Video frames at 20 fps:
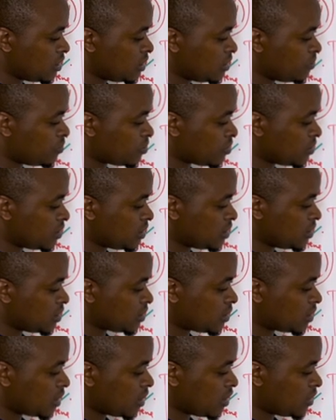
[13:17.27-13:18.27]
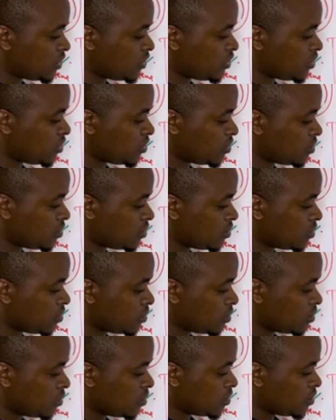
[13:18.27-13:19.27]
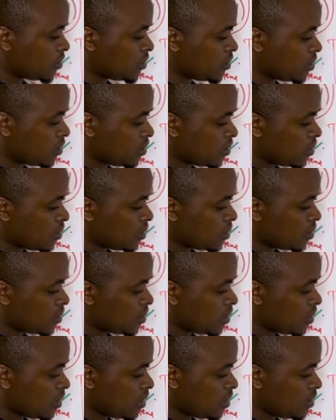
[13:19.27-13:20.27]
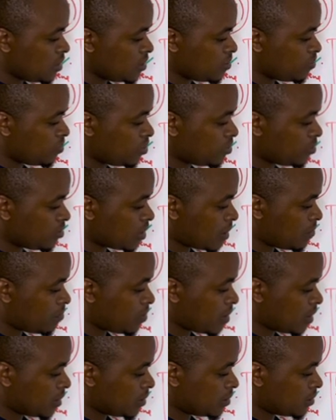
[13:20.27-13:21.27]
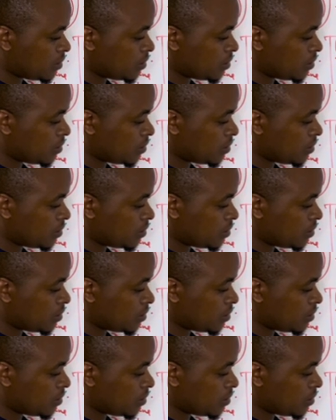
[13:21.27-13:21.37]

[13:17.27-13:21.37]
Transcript: the protein stage, they pull apart.